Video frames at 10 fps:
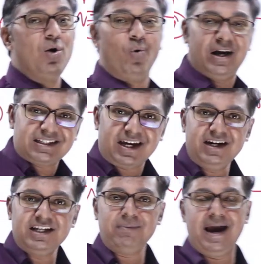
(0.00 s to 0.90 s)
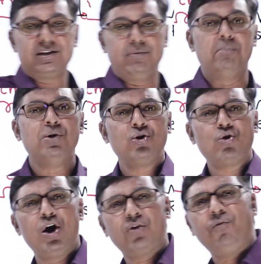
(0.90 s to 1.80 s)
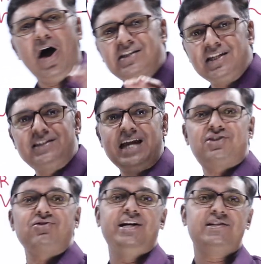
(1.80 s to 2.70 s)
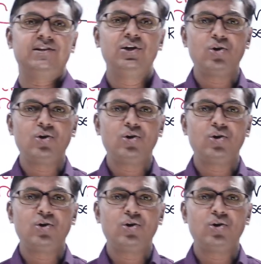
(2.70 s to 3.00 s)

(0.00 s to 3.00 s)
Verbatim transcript: Once current is maximum, core fastly saturates.